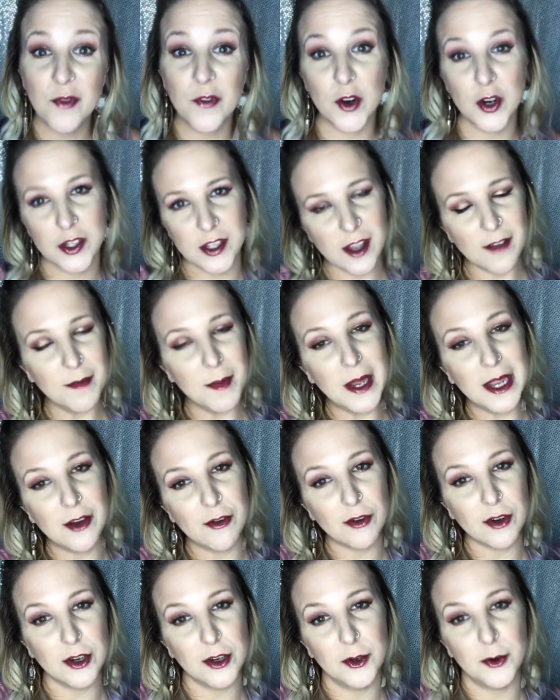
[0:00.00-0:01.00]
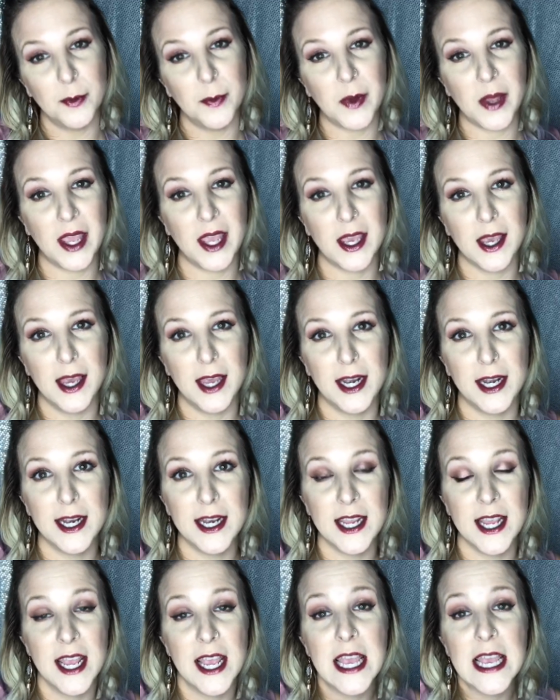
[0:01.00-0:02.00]
first off my group,
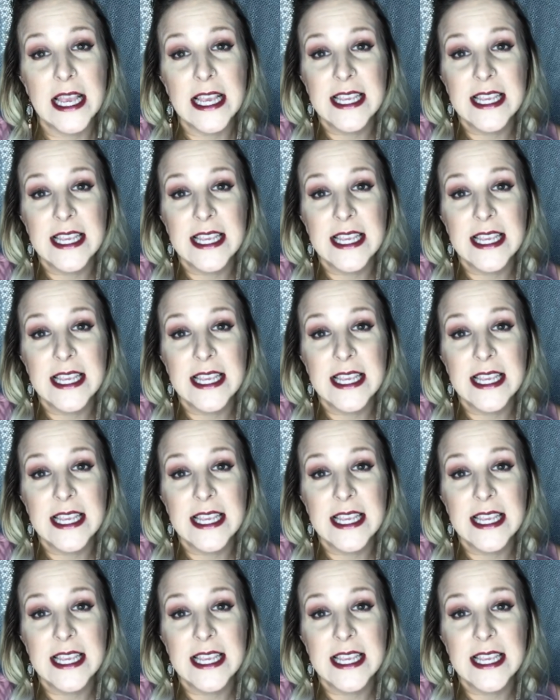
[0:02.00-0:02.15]
and